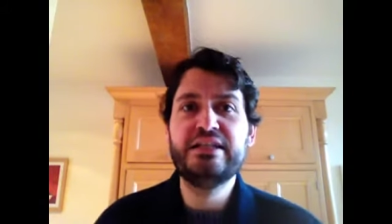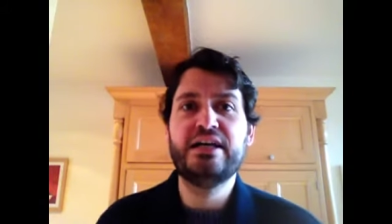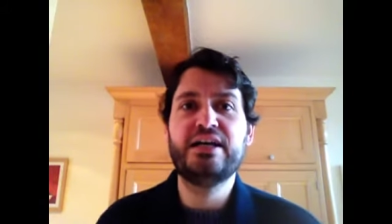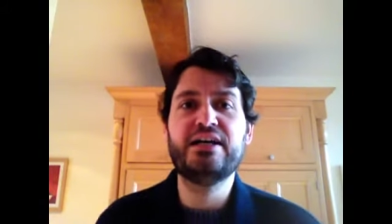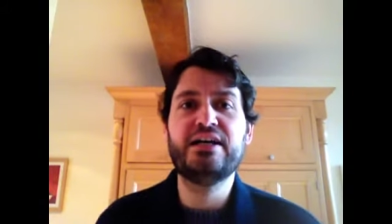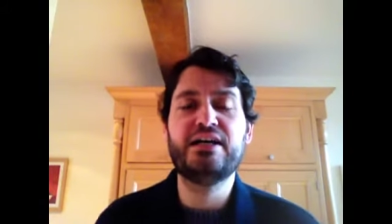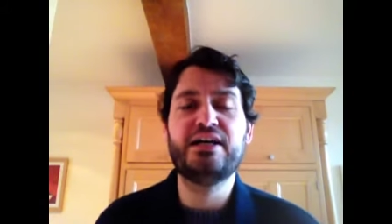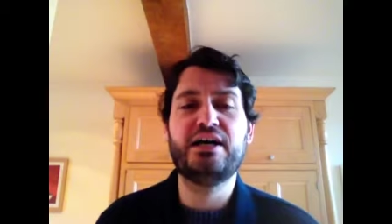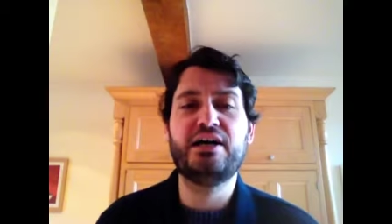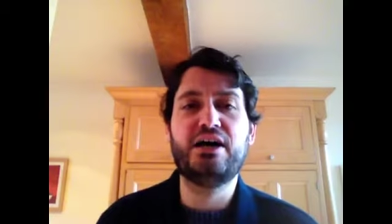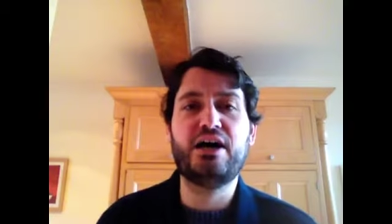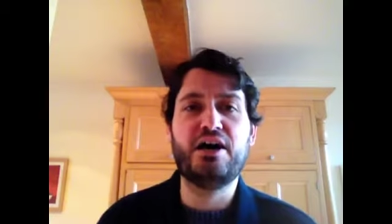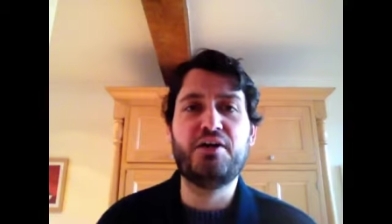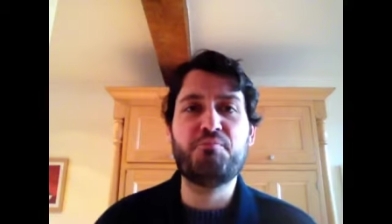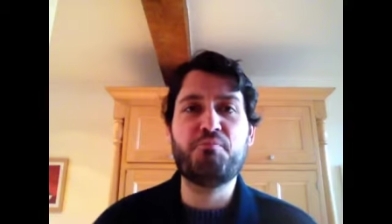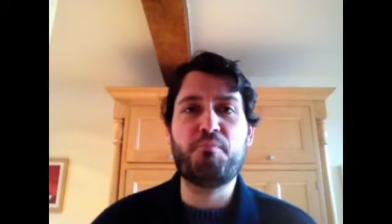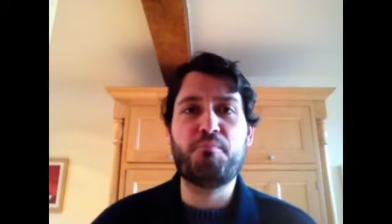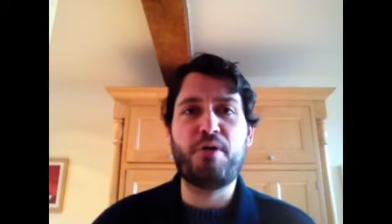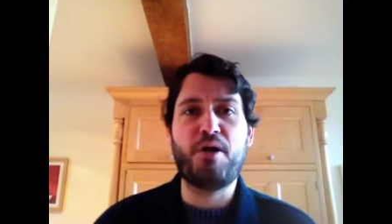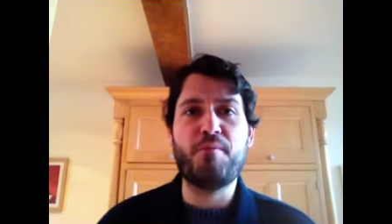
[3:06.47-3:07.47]
uh,
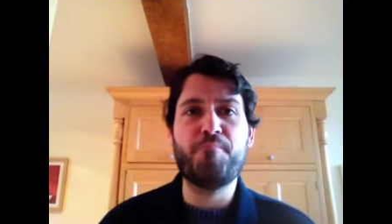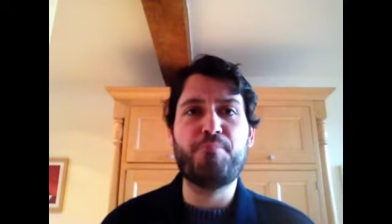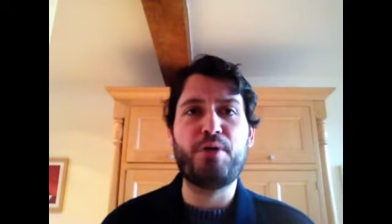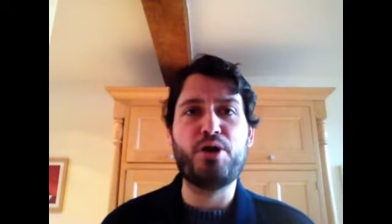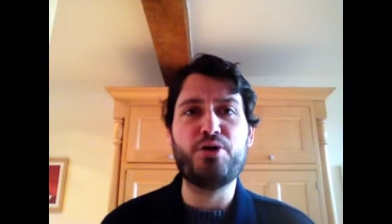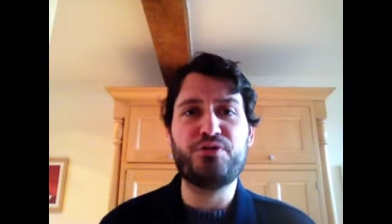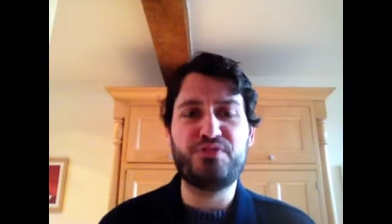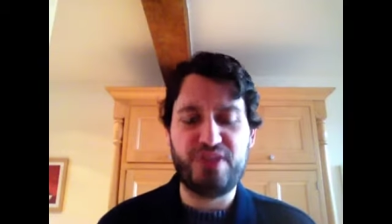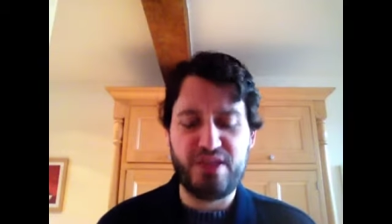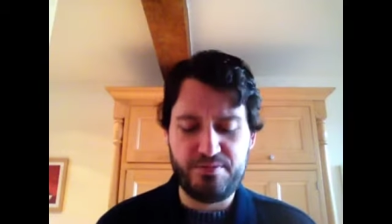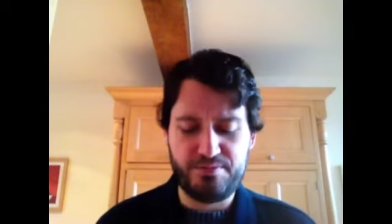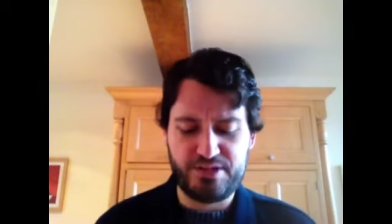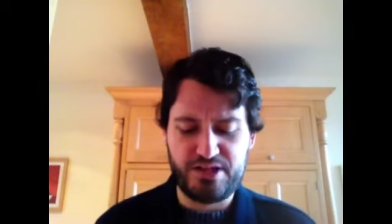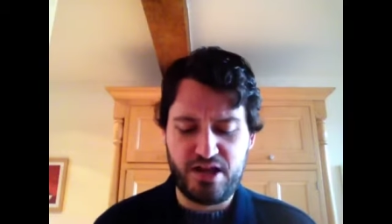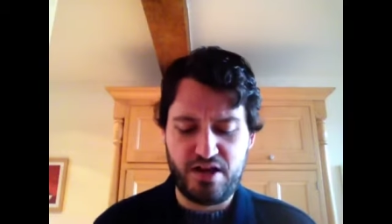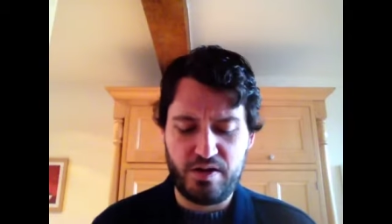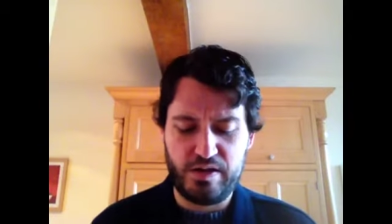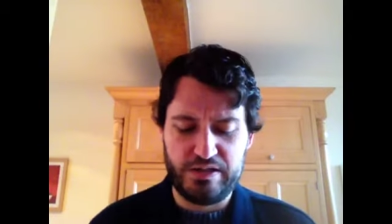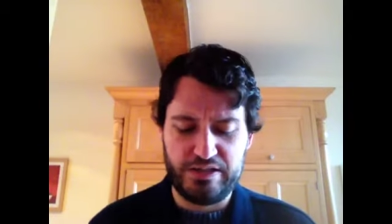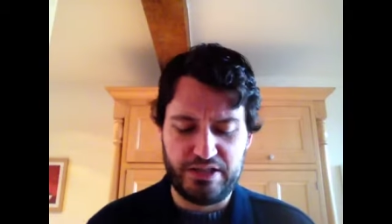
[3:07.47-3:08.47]
and and both teams
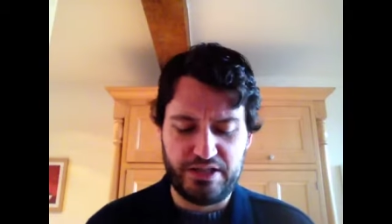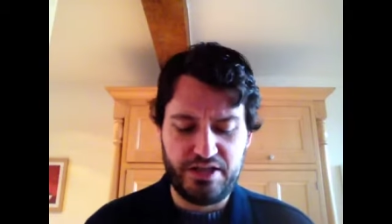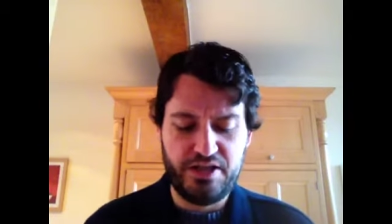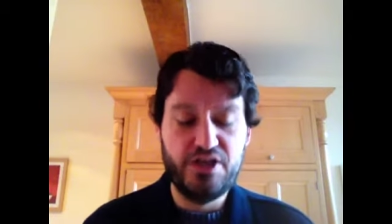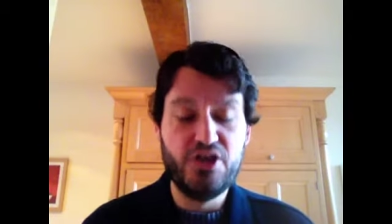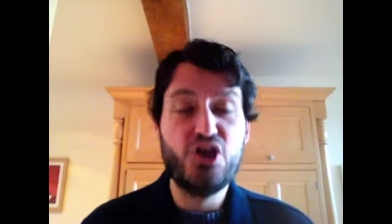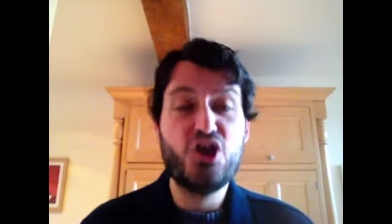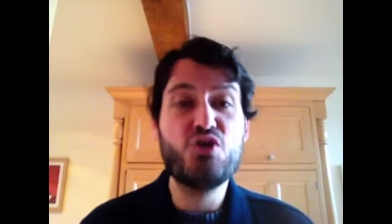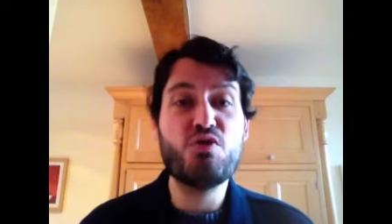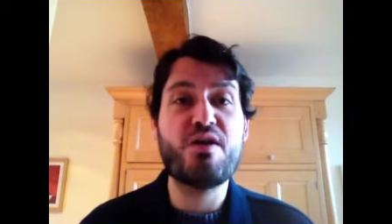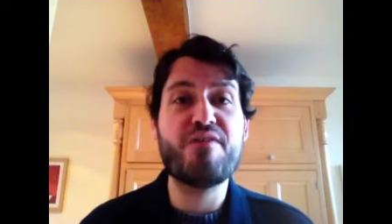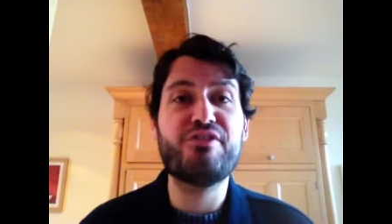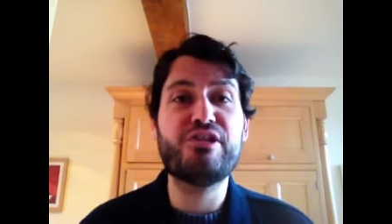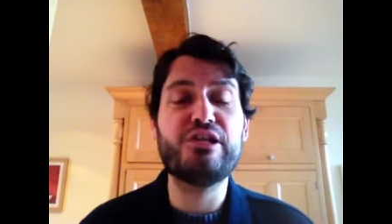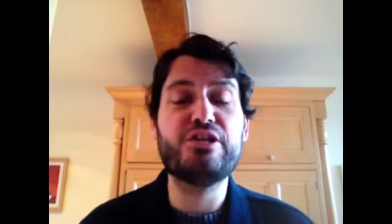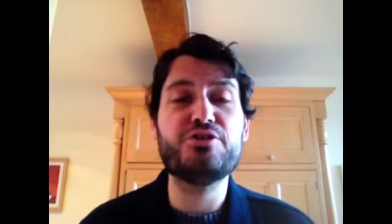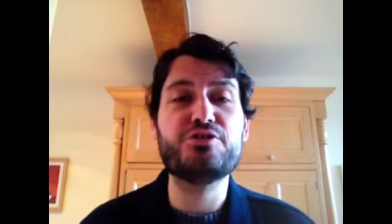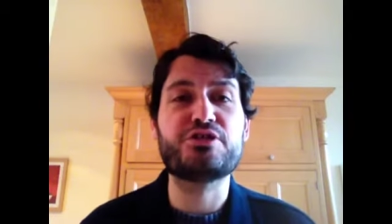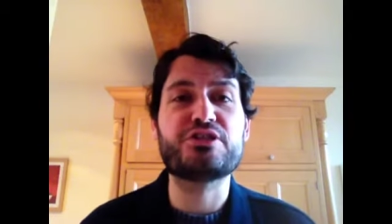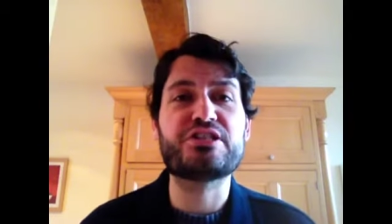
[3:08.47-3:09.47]
knowing that whoever
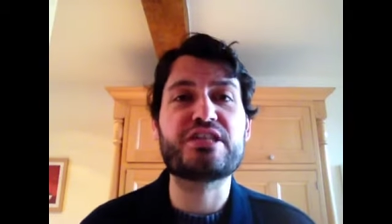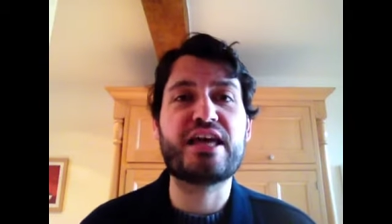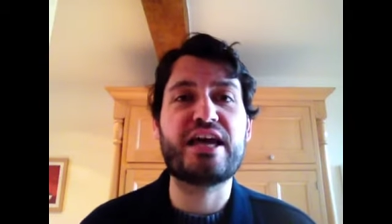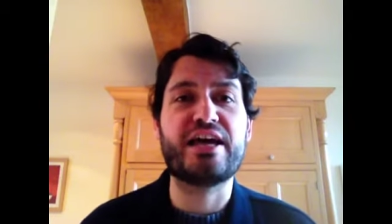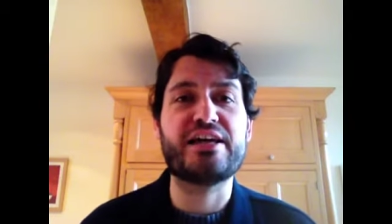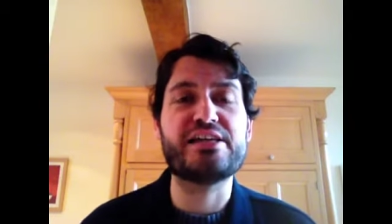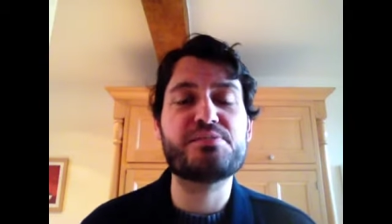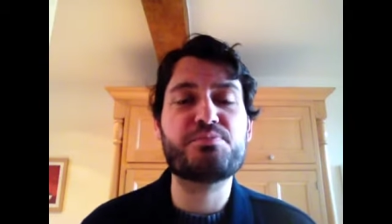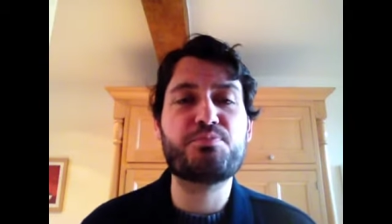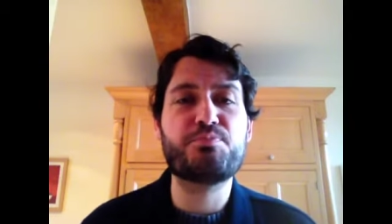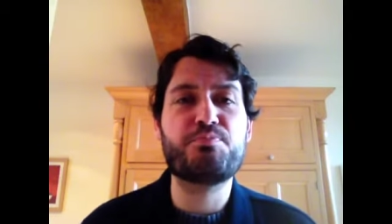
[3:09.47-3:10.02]
loses that is